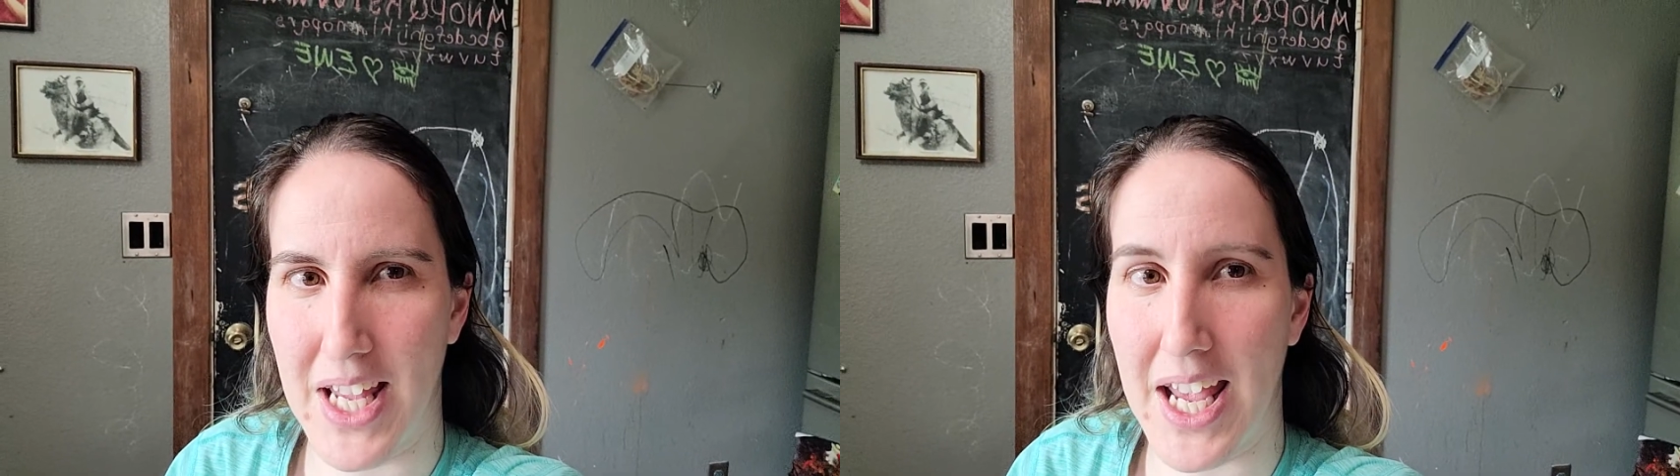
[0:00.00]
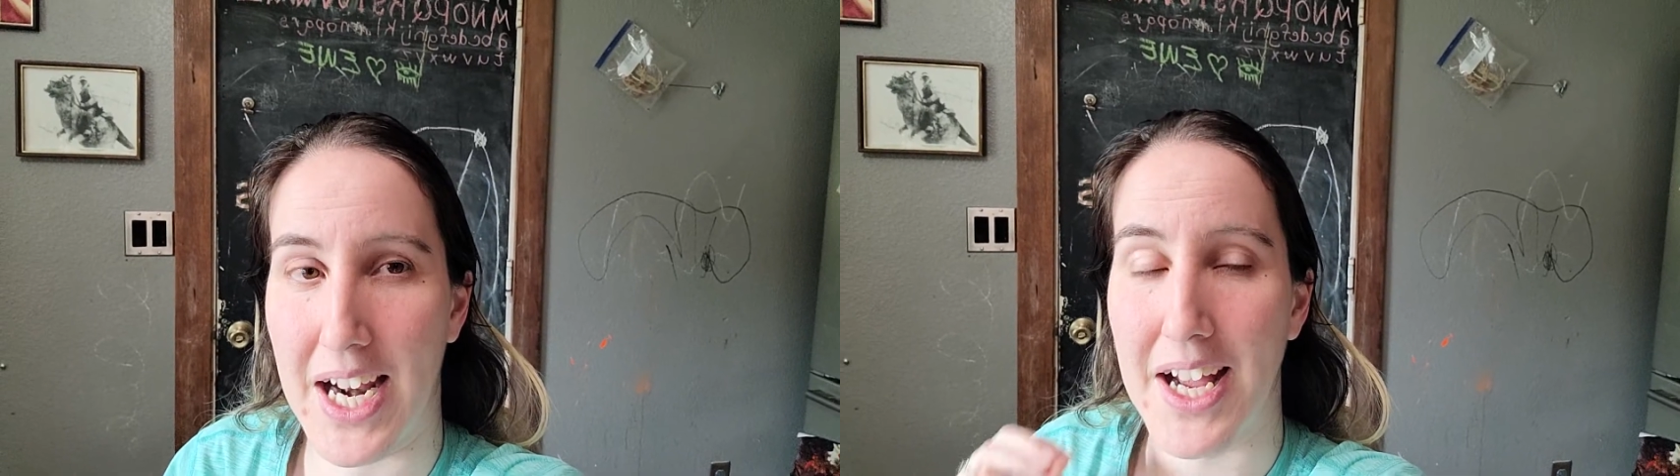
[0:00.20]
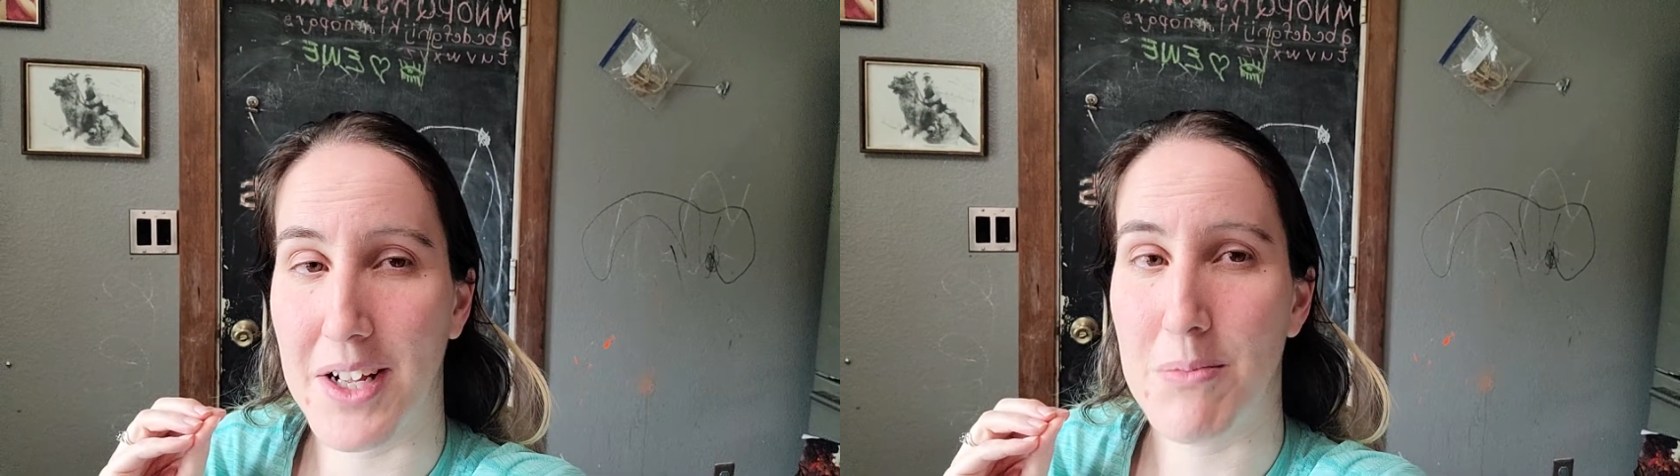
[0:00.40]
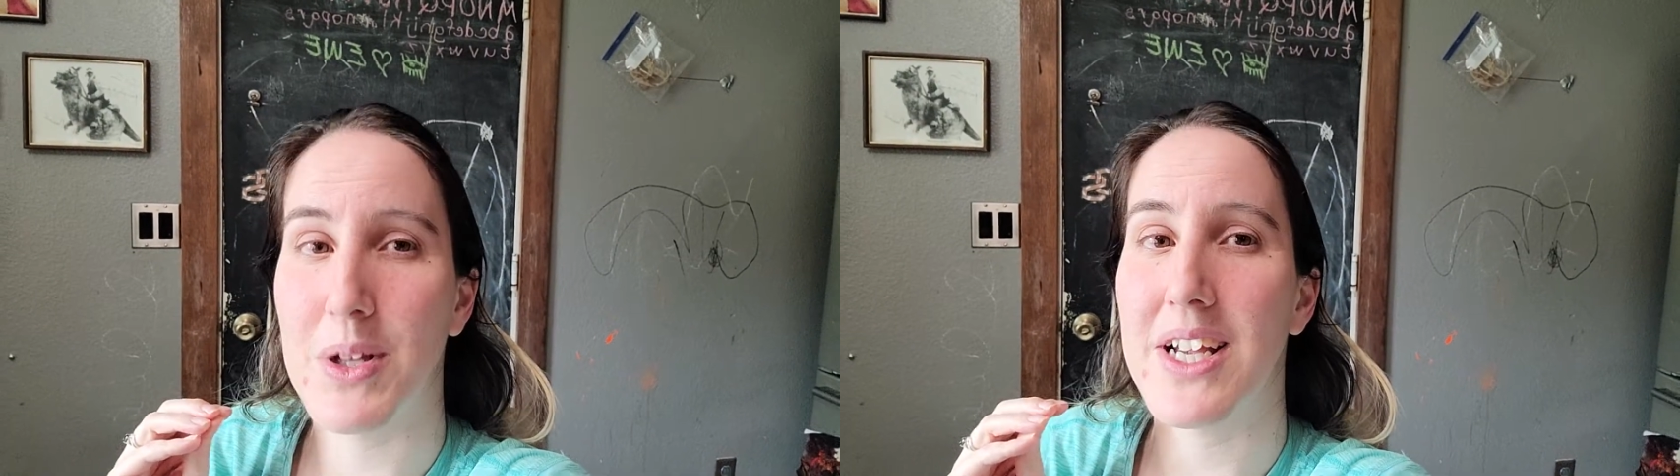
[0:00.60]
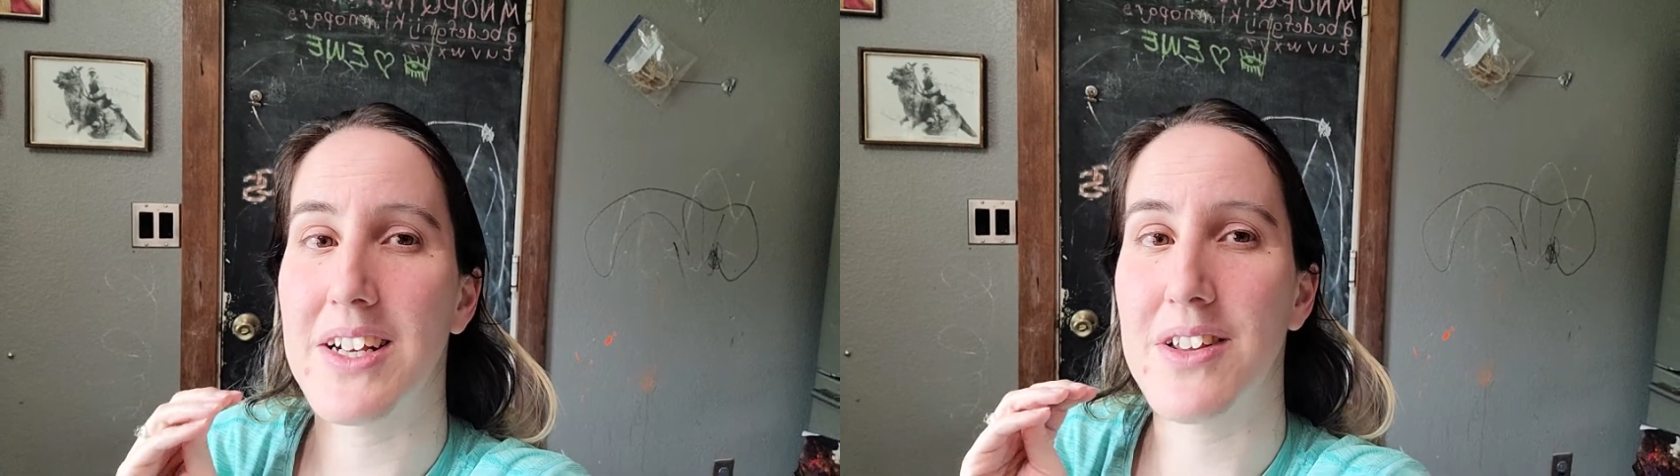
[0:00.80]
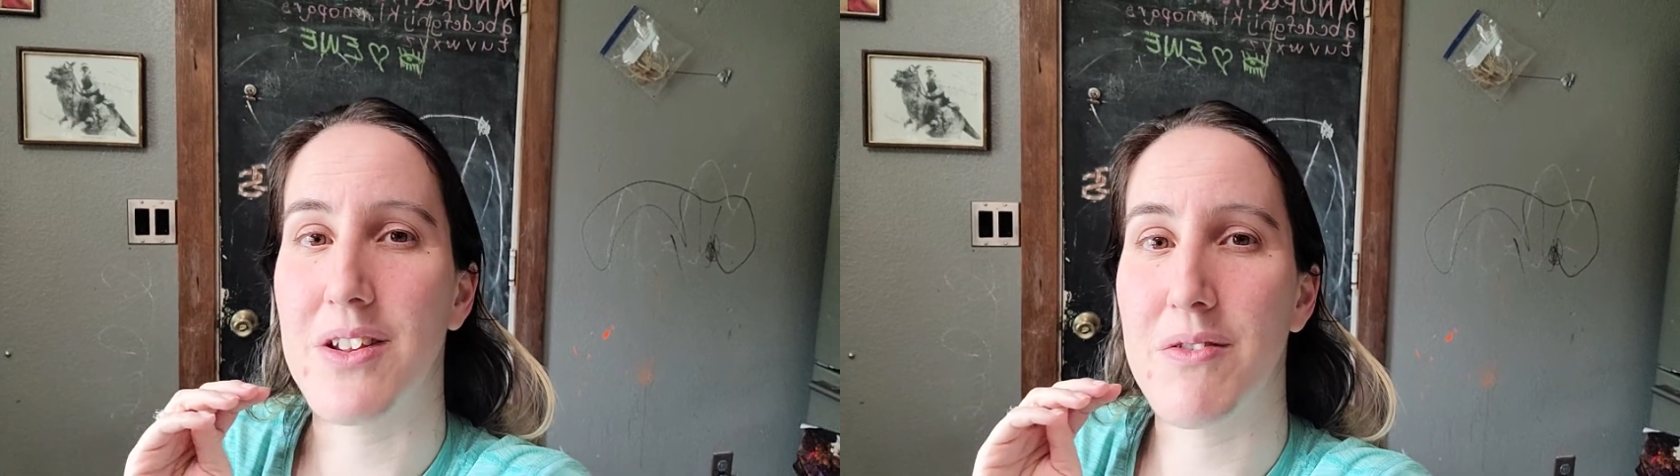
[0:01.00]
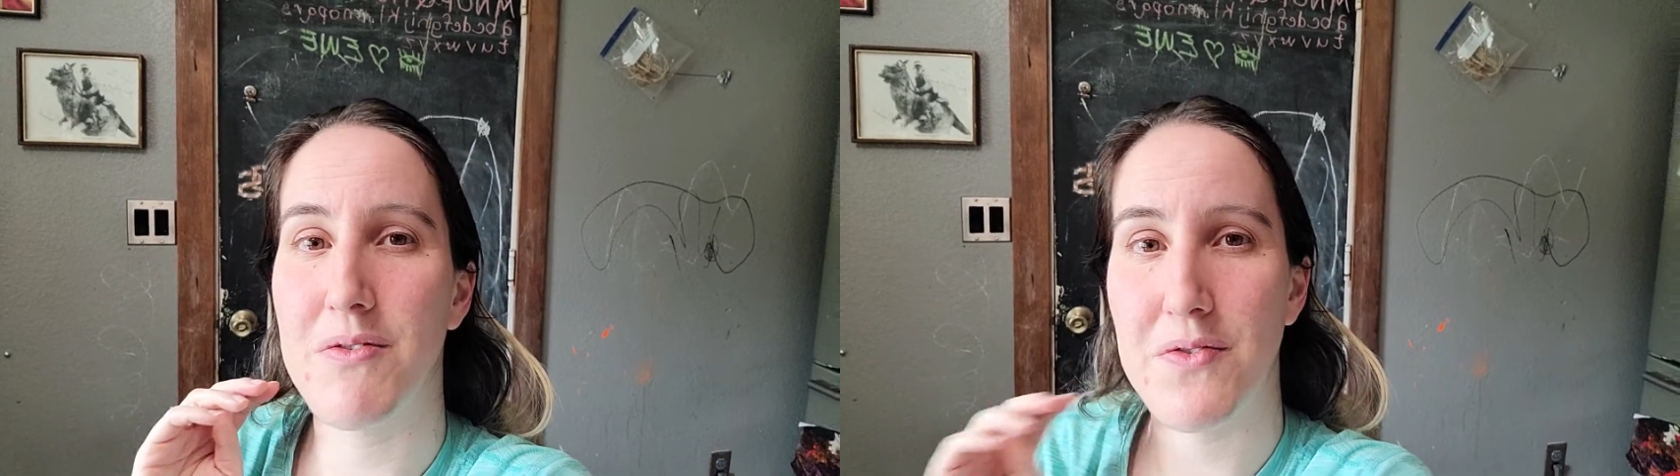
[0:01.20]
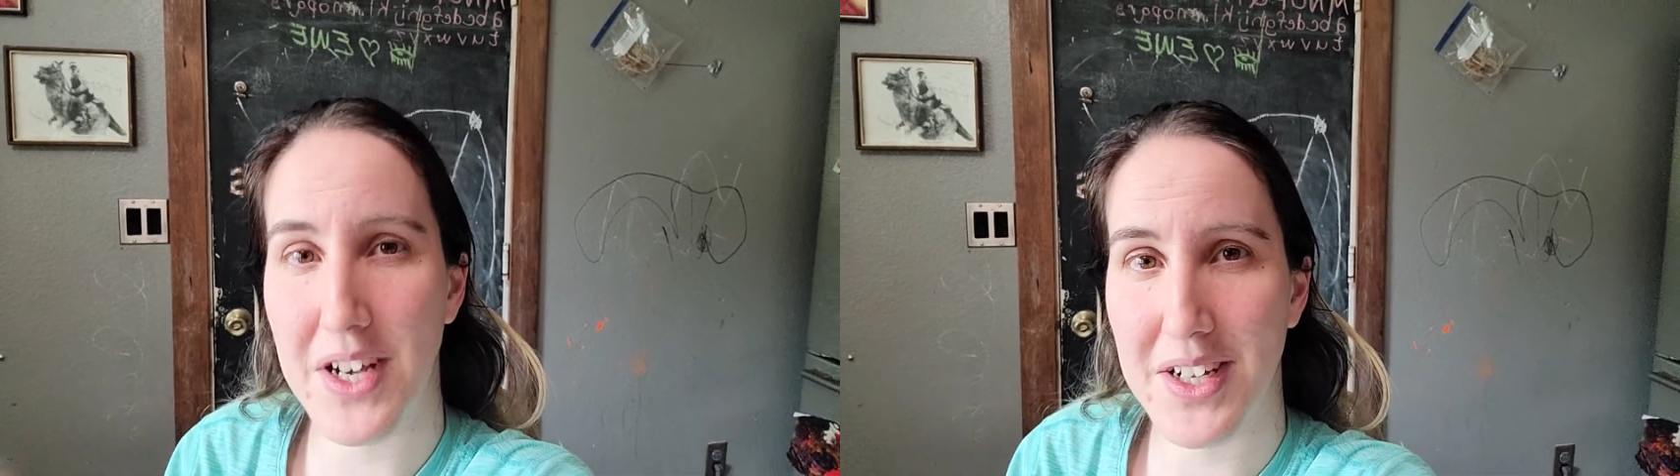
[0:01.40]
And I complained the
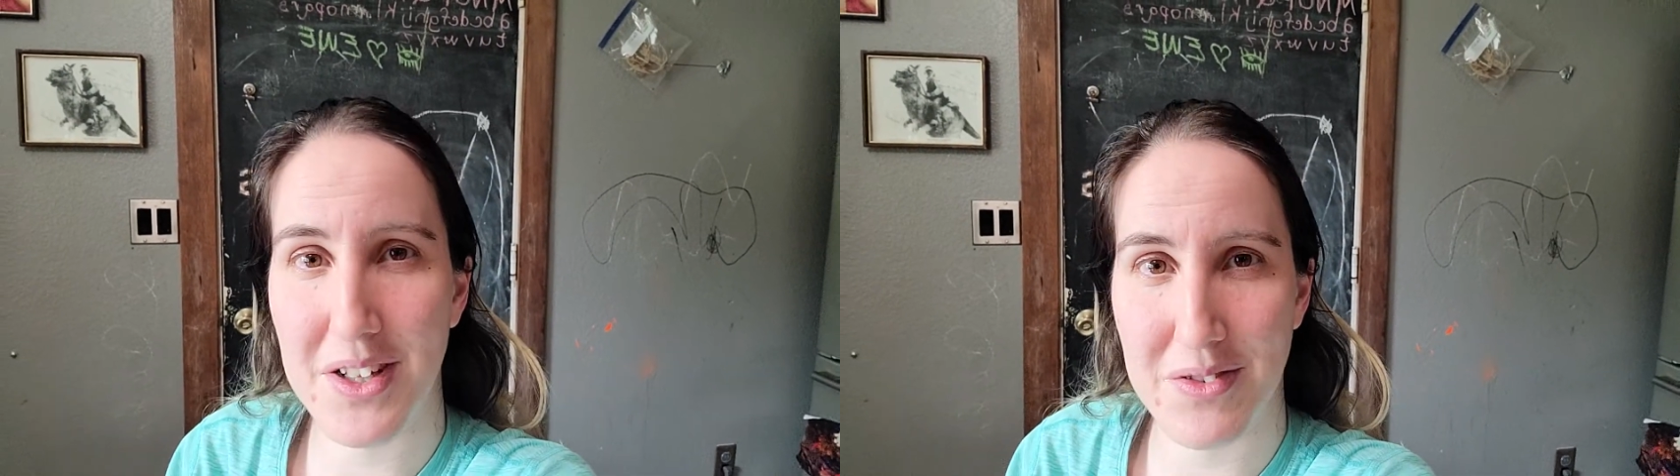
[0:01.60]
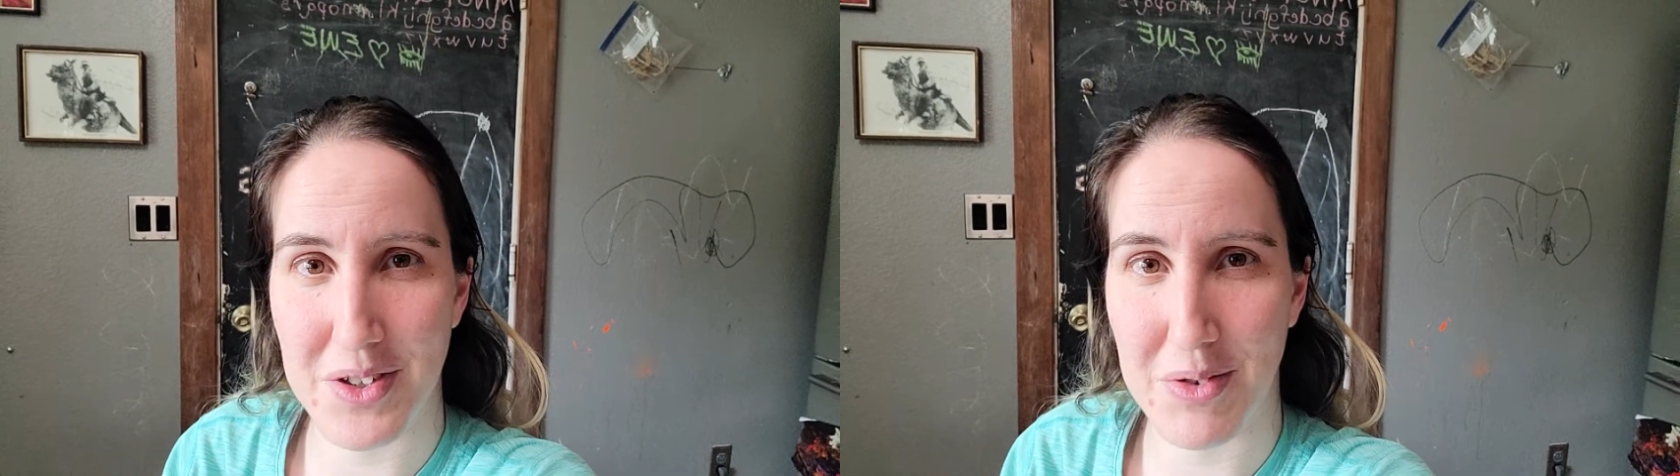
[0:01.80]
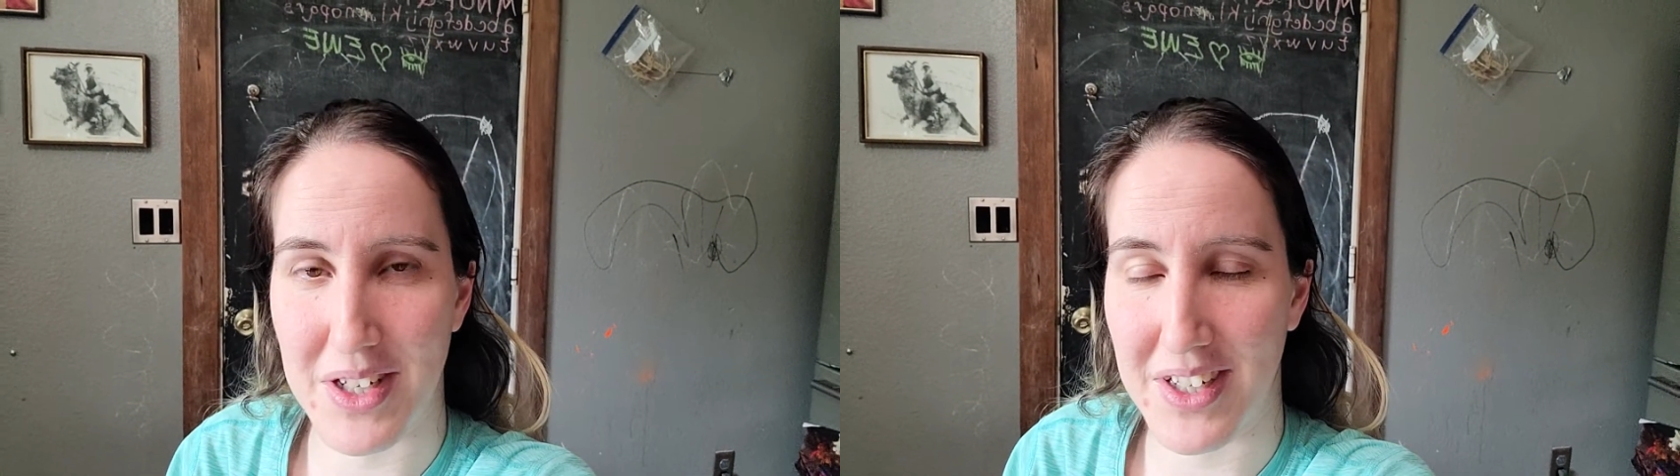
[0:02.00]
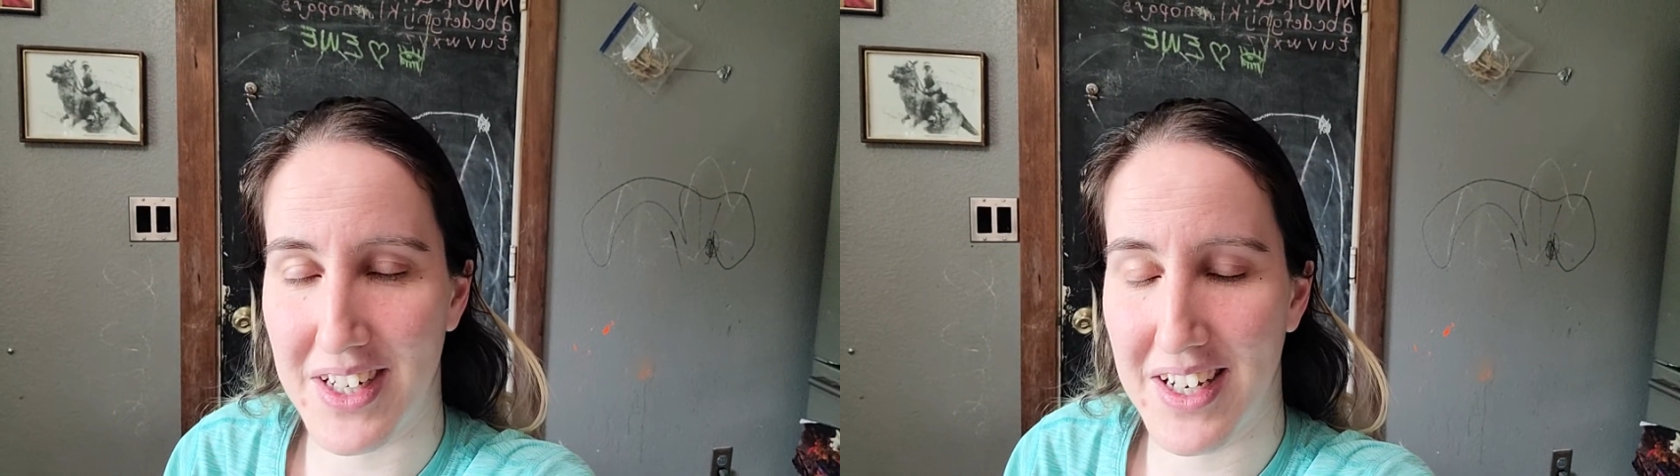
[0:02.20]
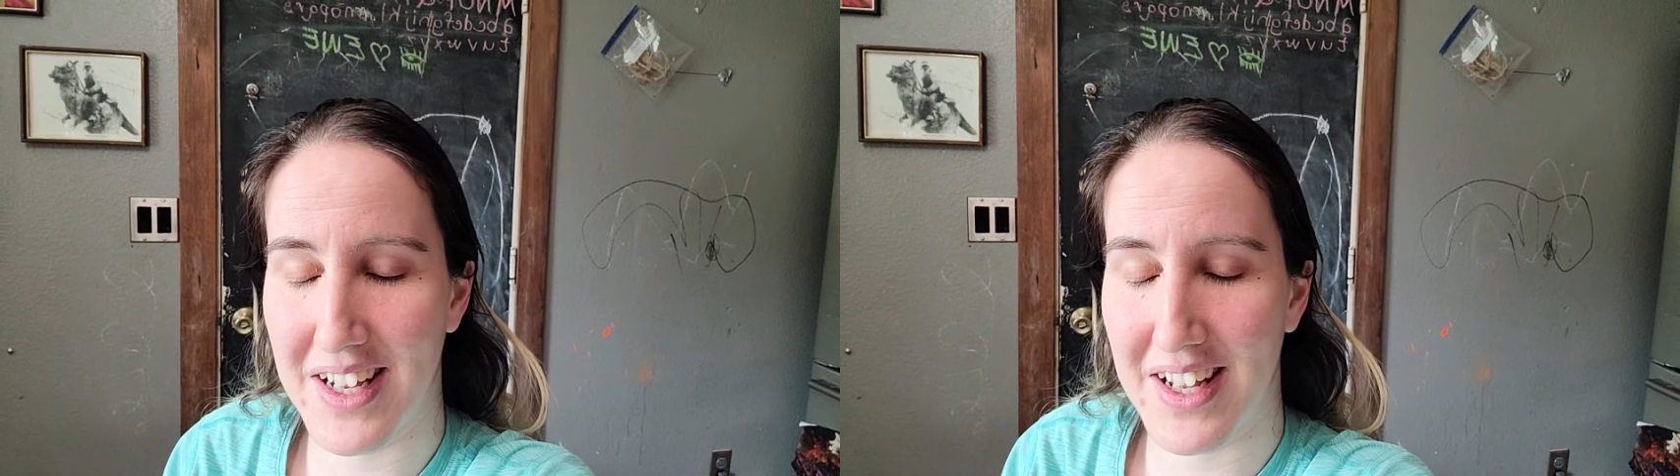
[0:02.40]
fuck all over Twitter